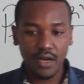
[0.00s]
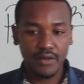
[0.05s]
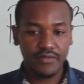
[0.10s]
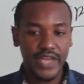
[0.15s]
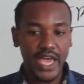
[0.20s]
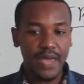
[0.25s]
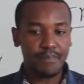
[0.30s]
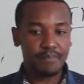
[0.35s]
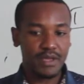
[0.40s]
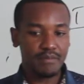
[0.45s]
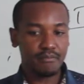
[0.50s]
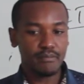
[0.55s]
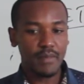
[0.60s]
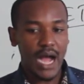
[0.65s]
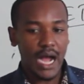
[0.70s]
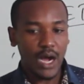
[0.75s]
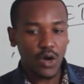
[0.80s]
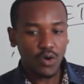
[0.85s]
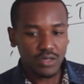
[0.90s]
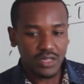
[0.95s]
Gaping
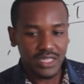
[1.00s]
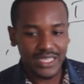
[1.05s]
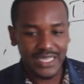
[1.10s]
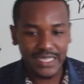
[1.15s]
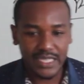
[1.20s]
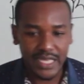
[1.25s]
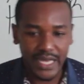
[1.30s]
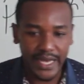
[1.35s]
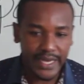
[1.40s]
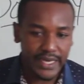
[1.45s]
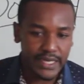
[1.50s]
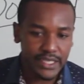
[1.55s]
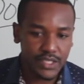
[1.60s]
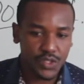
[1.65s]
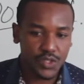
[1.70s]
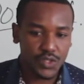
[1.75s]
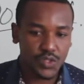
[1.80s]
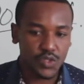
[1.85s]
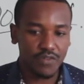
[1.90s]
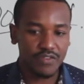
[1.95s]
mouth in
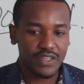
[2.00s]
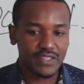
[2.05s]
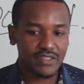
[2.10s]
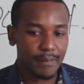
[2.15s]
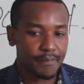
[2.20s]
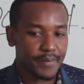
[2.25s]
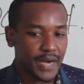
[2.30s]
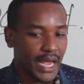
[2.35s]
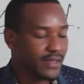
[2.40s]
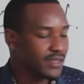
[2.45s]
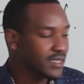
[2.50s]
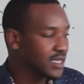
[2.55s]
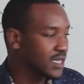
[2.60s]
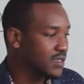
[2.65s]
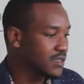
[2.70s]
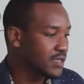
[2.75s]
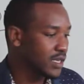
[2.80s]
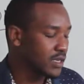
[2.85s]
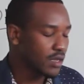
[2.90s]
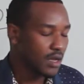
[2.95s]
case of a surprising
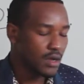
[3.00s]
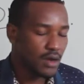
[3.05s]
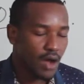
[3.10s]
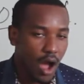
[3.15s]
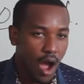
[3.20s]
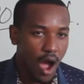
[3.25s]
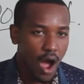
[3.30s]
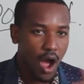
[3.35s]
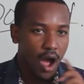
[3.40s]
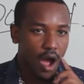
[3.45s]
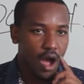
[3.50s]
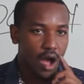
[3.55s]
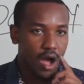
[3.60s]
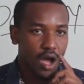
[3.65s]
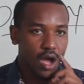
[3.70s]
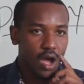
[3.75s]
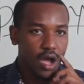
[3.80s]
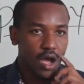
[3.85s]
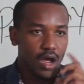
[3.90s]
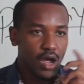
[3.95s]
insult.
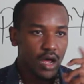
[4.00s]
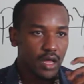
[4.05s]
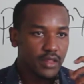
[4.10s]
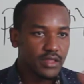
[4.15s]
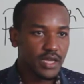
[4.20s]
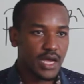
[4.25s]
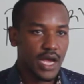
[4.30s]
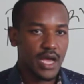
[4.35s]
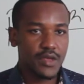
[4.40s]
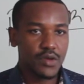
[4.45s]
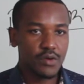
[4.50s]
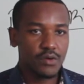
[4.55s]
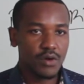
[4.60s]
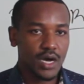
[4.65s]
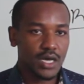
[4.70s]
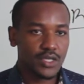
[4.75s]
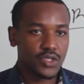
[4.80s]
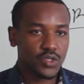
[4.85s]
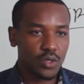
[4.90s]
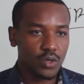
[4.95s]
There you
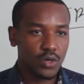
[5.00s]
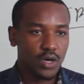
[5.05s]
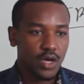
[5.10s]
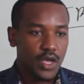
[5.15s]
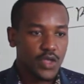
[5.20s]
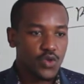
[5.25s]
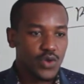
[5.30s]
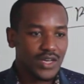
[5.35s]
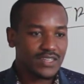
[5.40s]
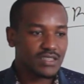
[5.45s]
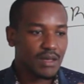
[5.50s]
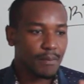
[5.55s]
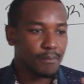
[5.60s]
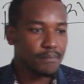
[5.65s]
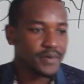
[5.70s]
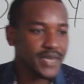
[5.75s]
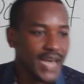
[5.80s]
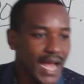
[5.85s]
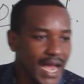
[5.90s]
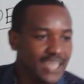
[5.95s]
are. So you are
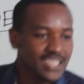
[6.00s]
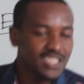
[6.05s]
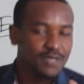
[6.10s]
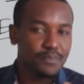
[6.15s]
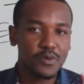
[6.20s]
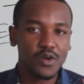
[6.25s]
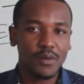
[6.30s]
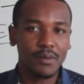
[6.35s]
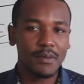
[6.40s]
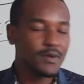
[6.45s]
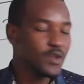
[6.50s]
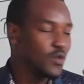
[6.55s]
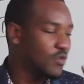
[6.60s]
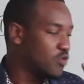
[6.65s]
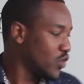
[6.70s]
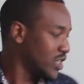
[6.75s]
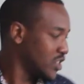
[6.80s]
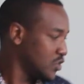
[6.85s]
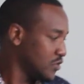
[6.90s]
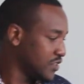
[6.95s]
surprised probably
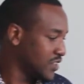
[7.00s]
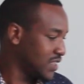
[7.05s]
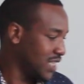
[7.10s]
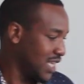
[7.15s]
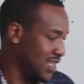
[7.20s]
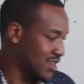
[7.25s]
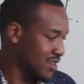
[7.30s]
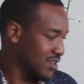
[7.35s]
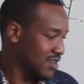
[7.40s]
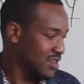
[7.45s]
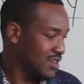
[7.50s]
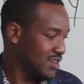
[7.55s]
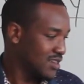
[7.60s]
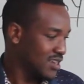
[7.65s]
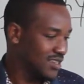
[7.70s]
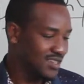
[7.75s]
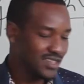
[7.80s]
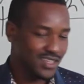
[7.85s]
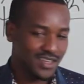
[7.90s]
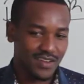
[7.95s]
what you see,
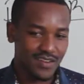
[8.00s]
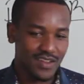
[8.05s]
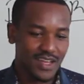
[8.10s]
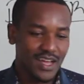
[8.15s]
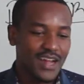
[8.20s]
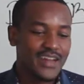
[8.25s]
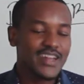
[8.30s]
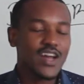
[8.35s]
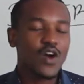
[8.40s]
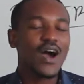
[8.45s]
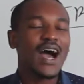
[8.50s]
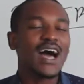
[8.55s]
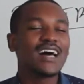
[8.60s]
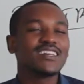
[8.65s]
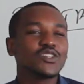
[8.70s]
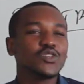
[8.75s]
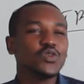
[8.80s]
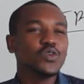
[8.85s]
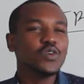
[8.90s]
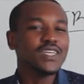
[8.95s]
isn't it? Now,
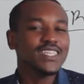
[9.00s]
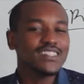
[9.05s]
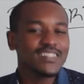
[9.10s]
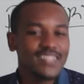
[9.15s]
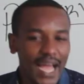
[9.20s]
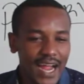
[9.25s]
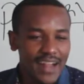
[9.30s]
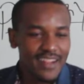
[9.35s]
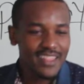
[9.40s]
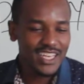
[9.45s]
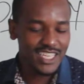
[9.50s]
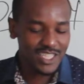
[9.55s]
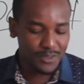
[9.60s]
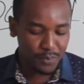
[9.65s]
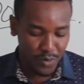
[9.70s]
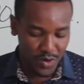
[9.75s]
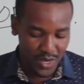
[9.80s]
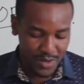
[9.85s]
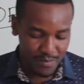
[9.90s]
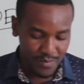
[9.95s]
as you recite this
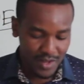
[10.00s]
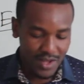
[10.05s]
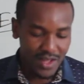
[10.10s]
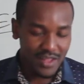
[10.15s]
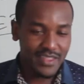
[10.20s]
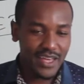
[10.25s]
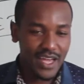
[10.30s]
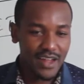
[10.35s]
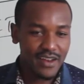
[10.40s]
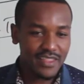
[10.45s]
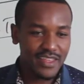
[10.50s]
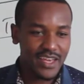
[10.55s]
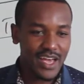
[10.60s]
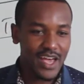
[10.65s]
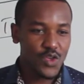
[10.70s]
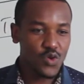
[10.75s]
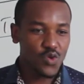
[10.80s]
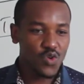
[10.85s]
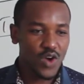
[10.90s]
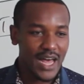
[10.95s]
poem, then
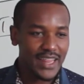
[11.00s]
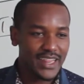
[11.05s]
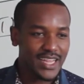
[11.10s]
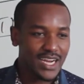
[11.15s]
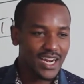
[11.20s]
there you are.